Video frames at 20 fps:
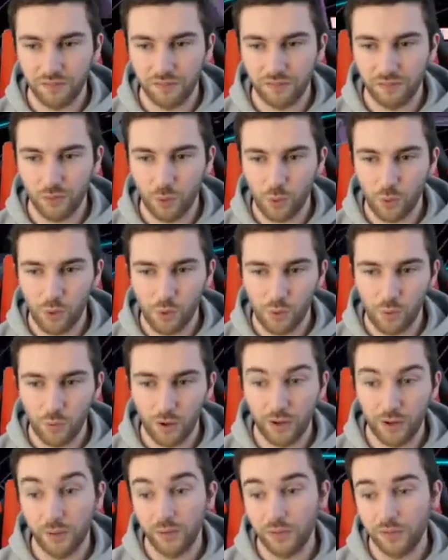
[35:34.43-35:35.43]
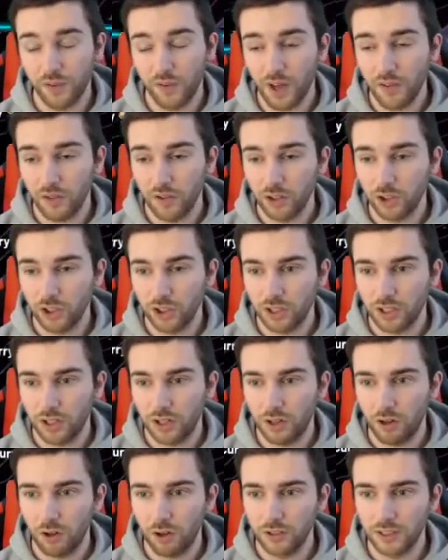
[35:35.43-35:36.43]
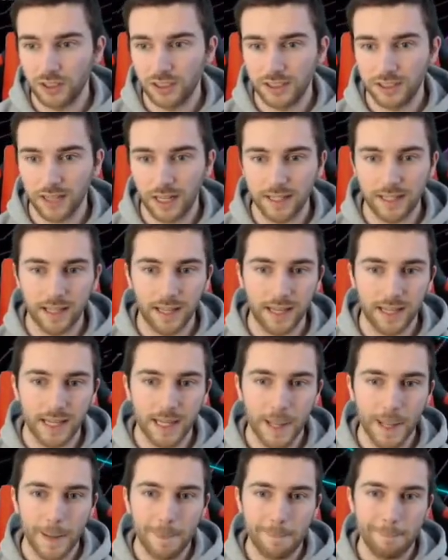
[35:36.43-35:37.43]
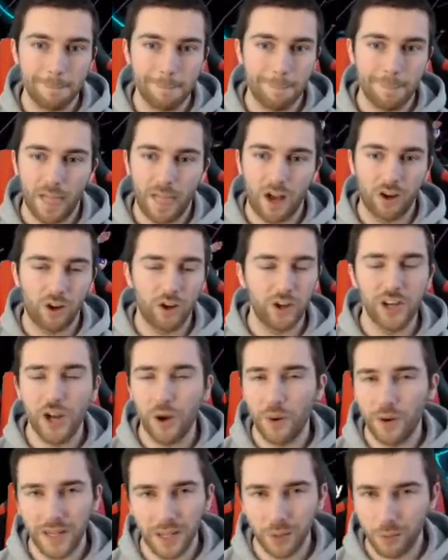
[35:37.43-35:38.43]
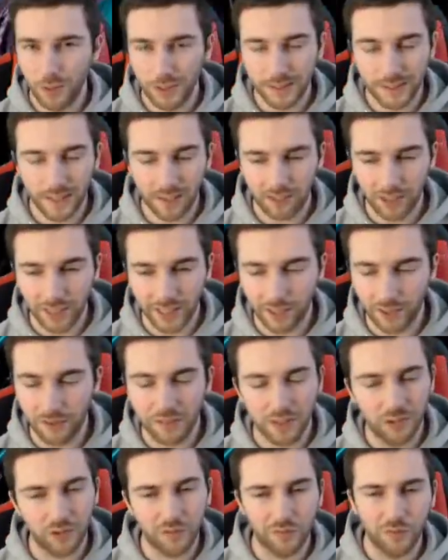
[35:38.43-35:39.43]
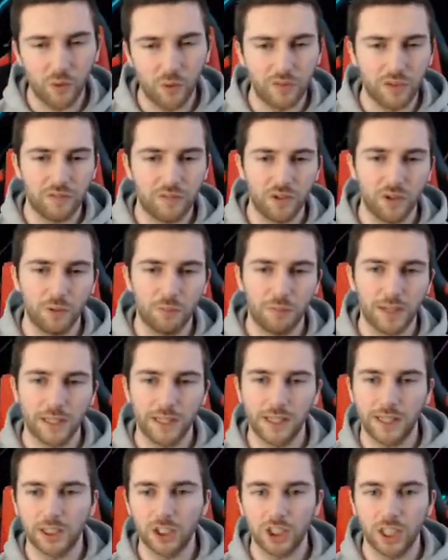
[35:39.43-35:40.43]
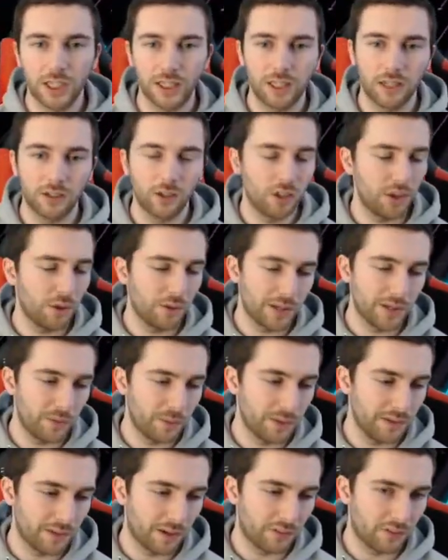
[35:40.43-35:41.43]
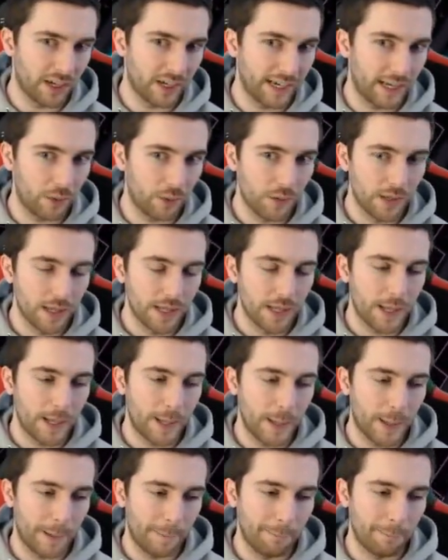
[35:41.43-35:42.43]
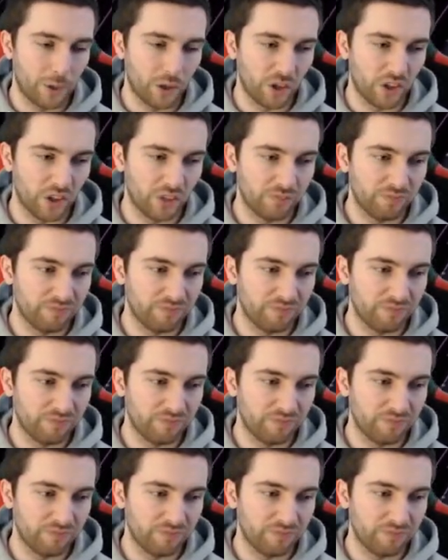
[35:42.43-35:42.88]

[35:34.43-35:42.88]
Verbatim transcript: four. Well, it was five hundred uh, on Sunday. I've got no idea what he's at right now. I think it's four fifty on Monday, actually. I've got no idea what he's at right now. Um, but